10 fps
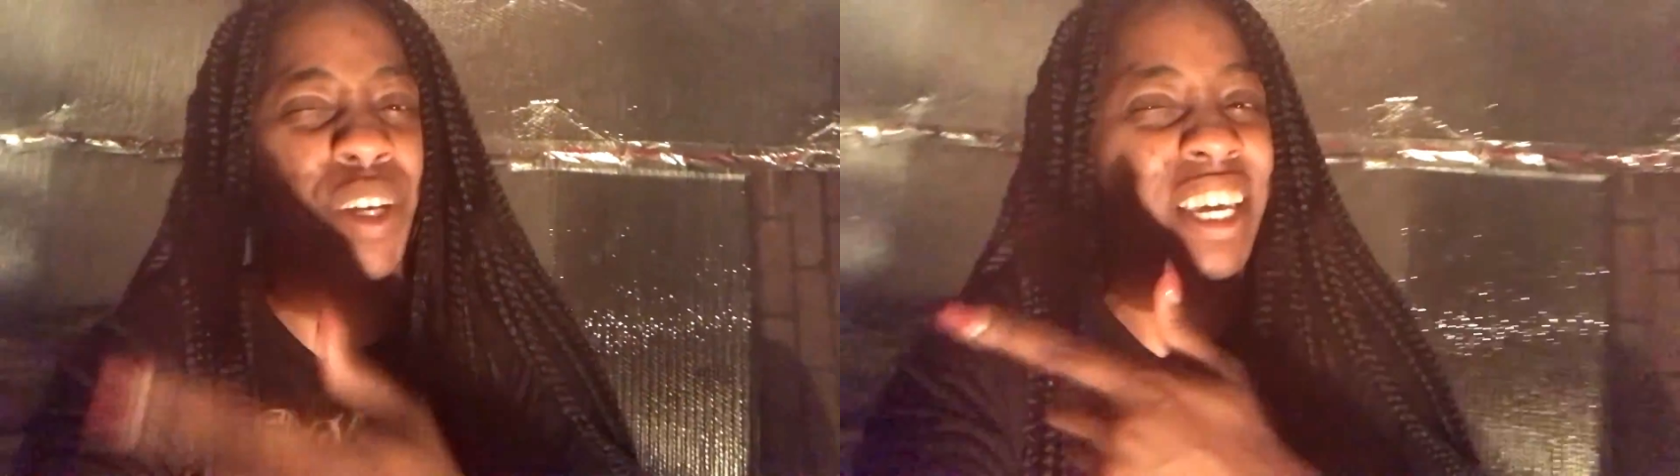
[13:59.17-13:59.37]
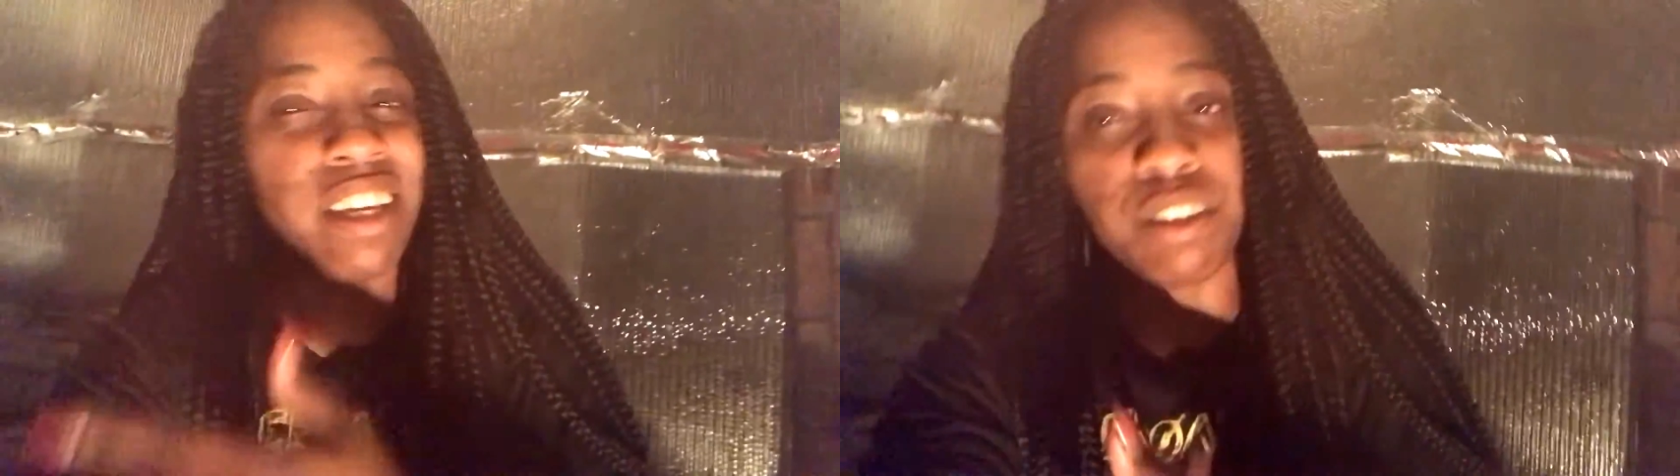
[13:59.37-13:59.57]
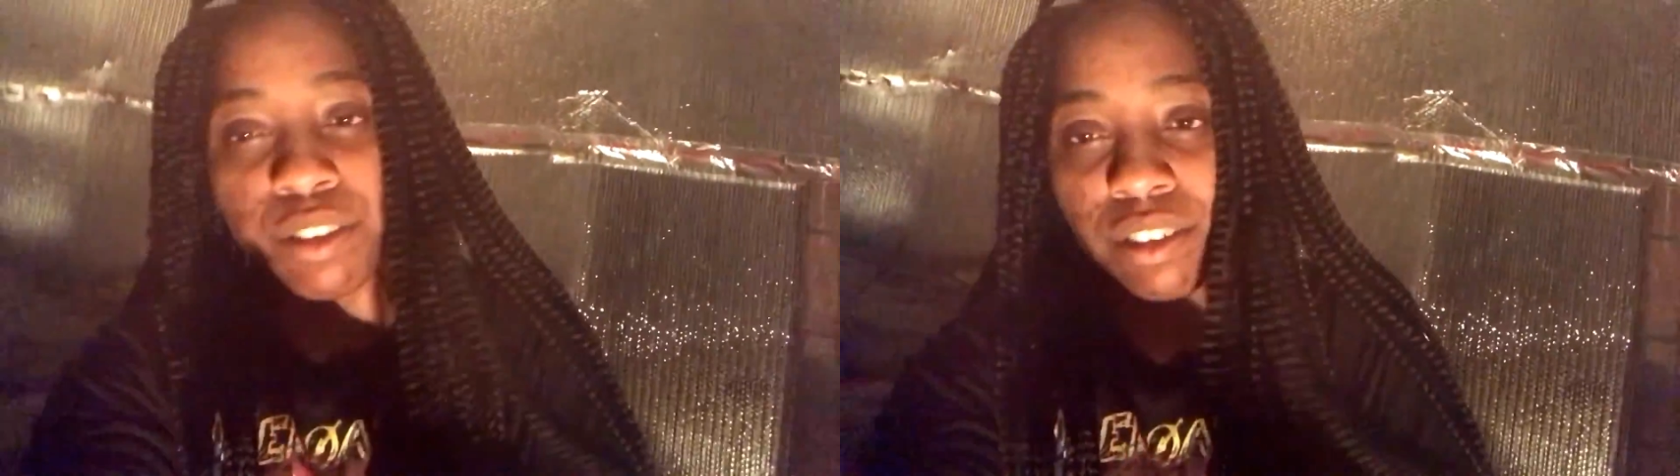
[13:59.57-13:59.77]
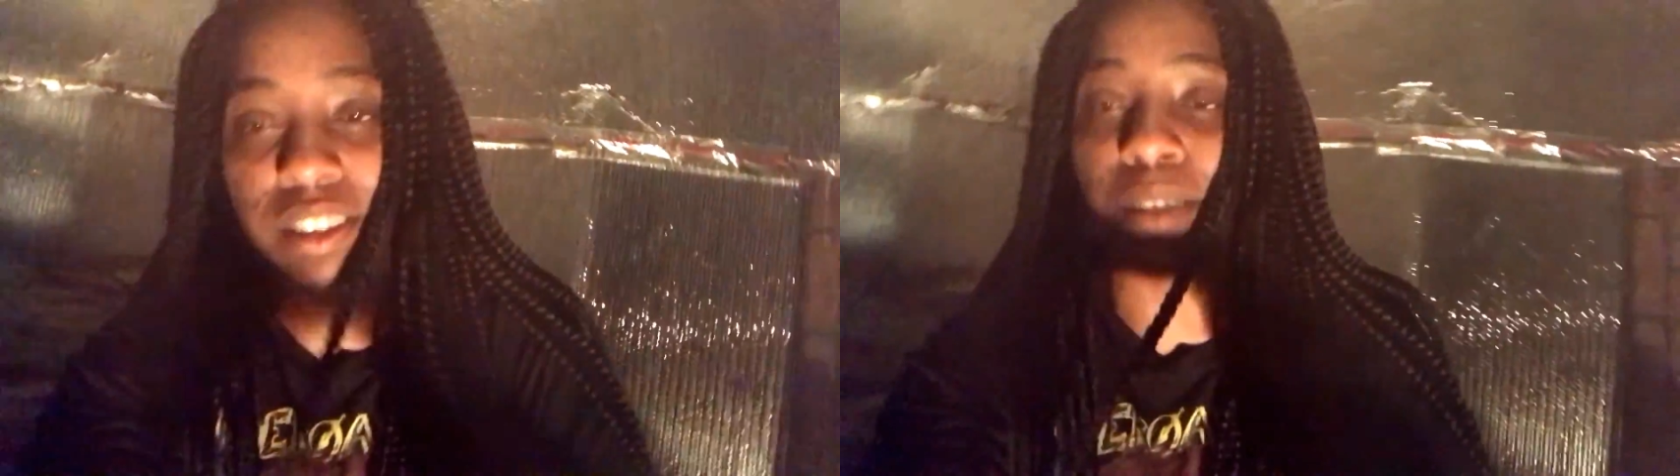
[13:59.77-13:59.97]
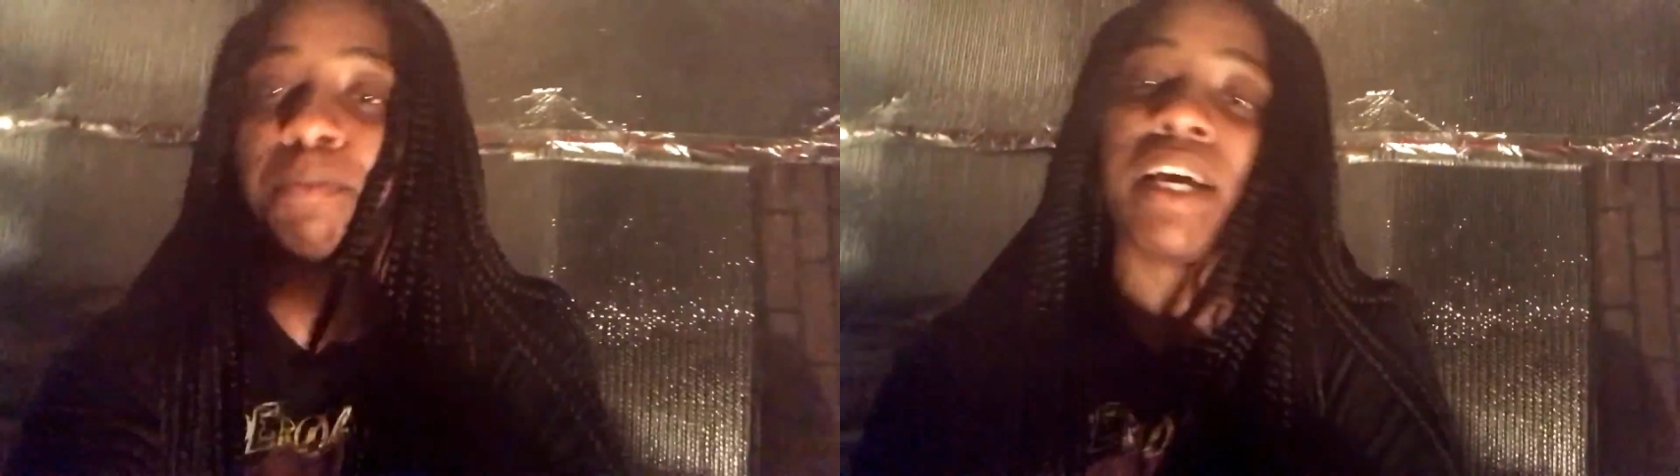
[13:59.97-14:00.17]
killed
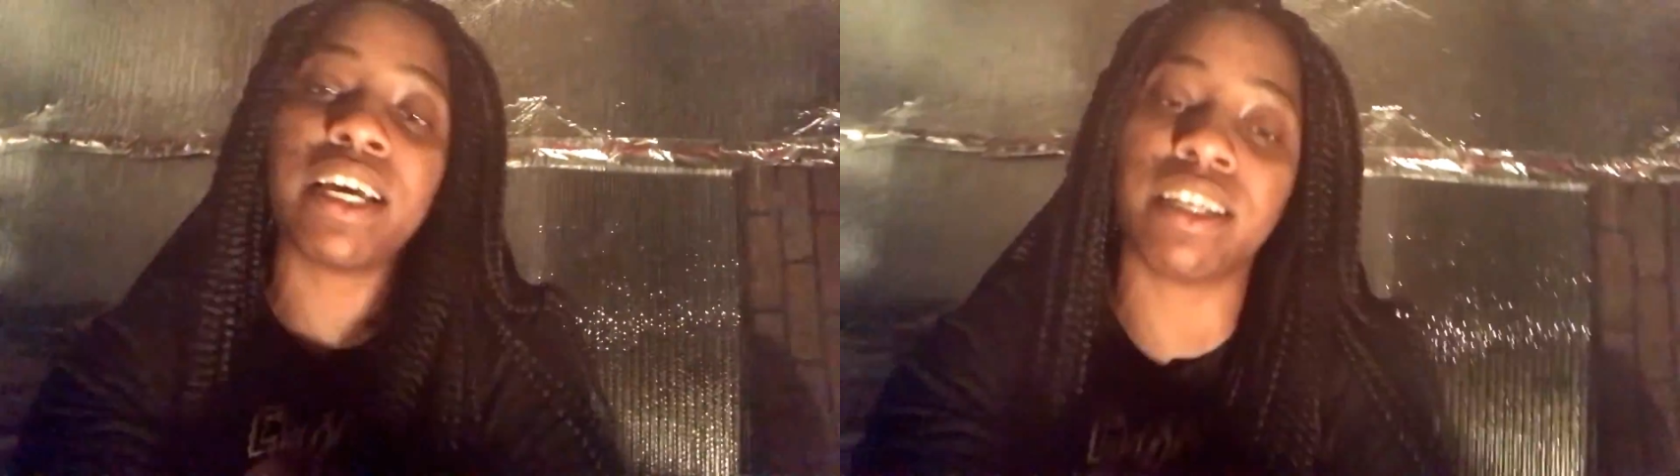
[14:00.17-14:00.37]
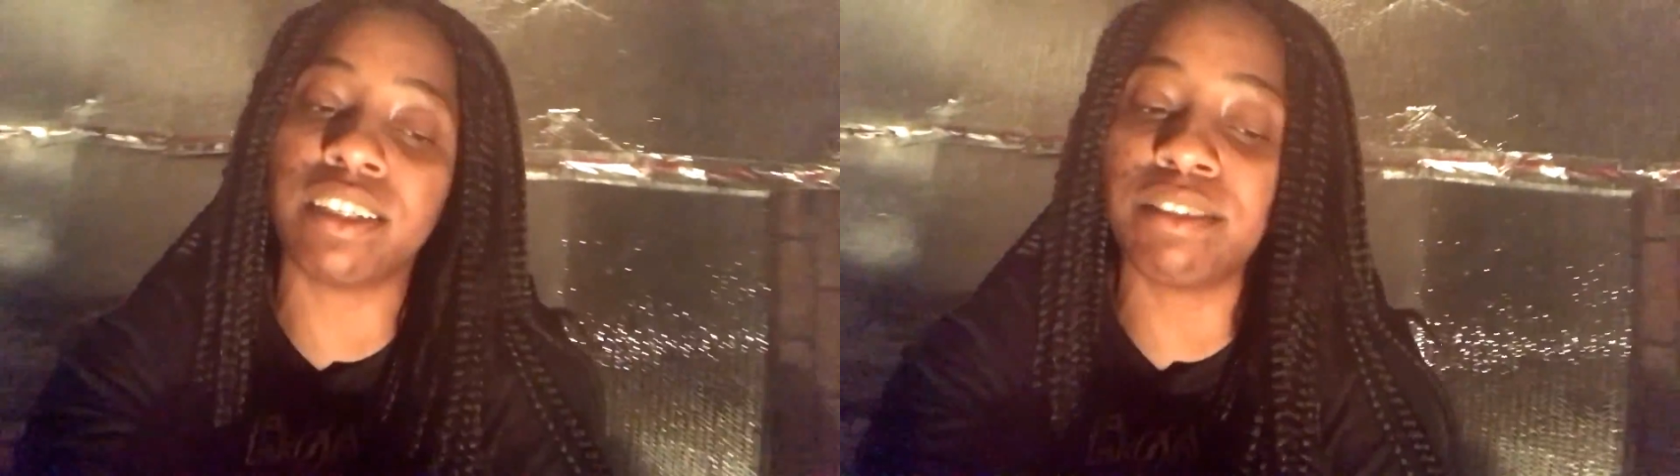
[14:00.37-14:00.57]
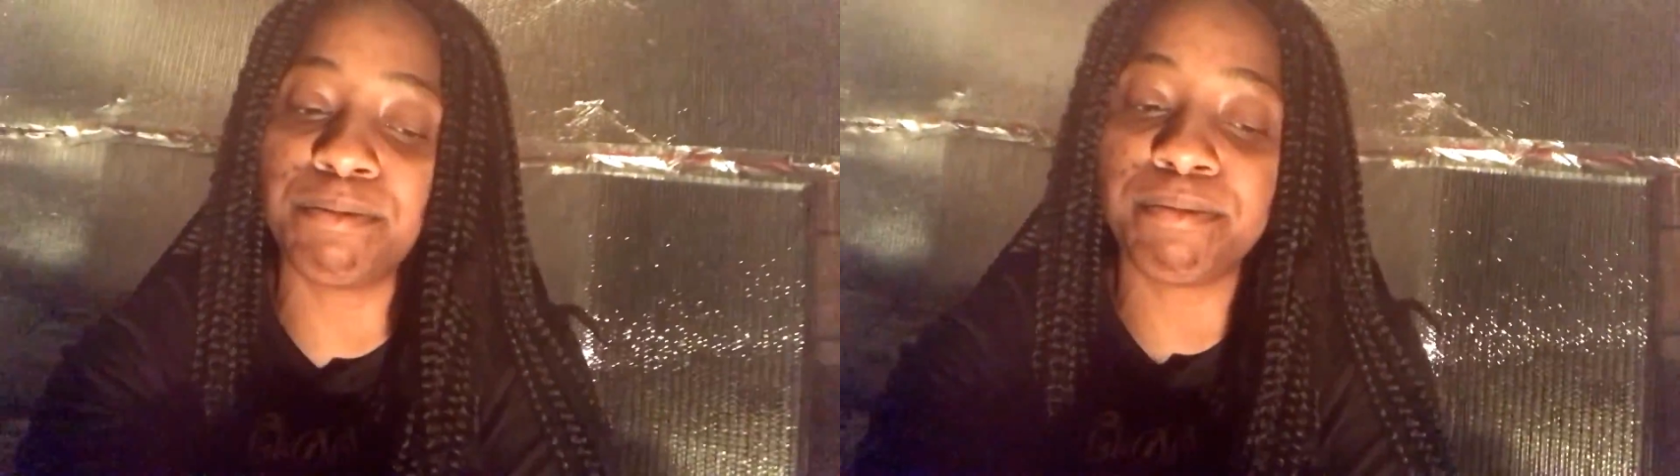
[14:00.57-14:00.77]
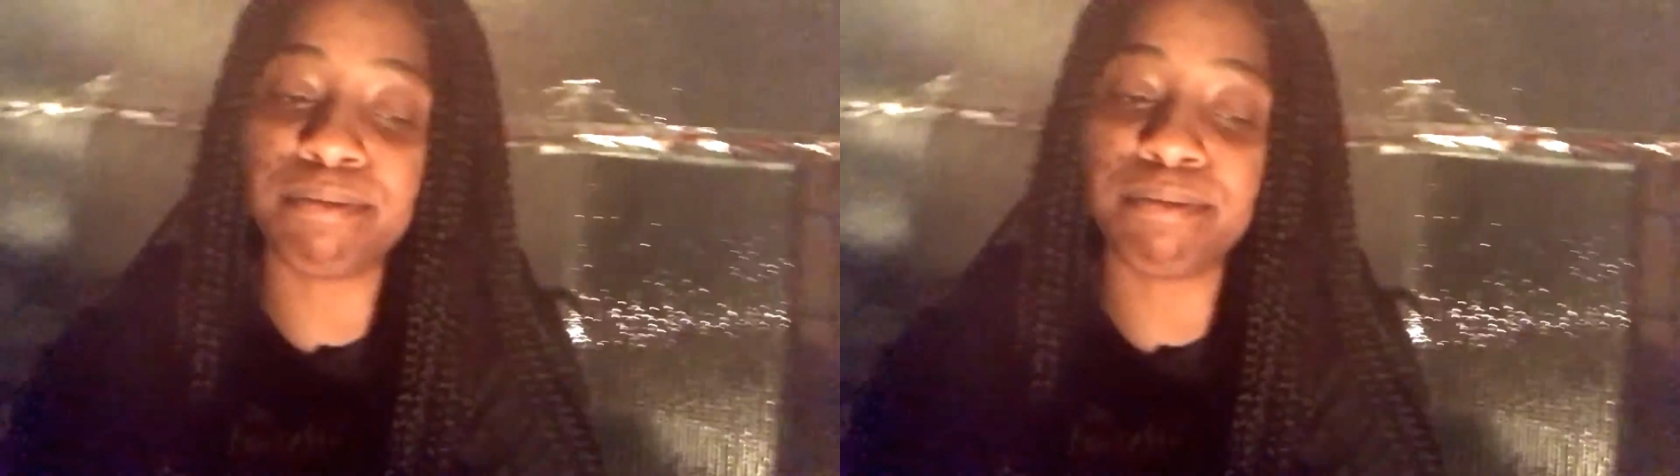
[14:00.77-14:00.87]
somebody.